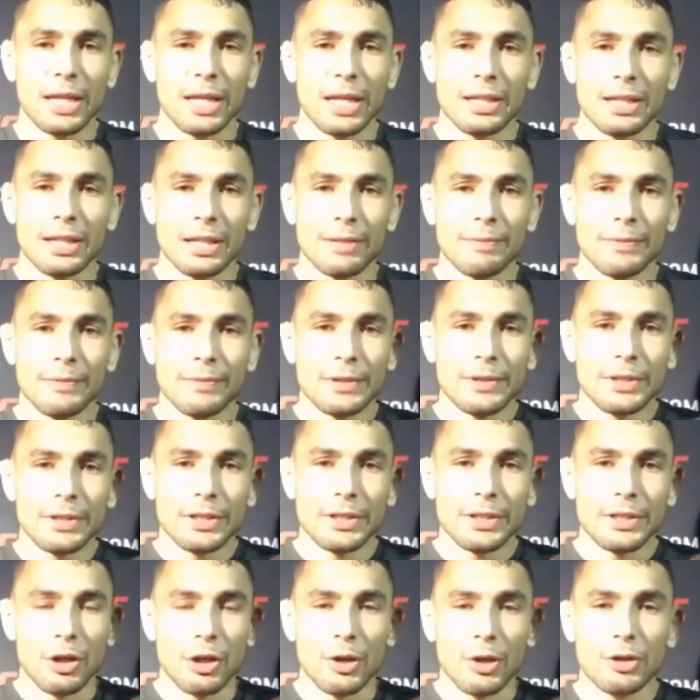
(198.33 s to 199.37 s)
and uh,
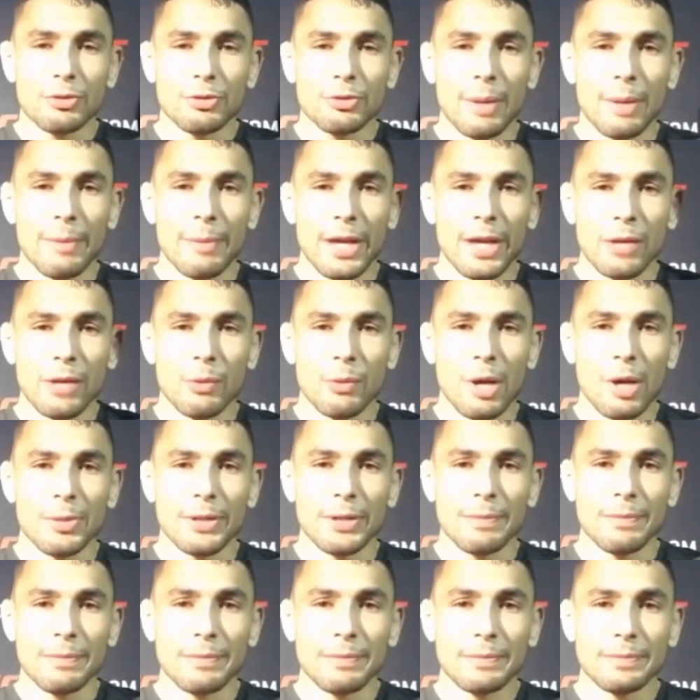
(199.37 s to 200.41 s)
you know, it was my main
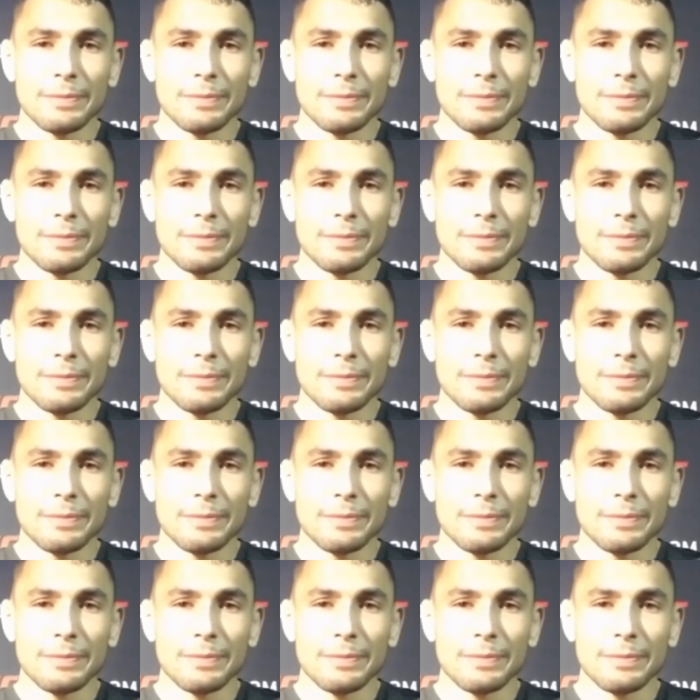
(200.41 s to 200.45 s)
weapon.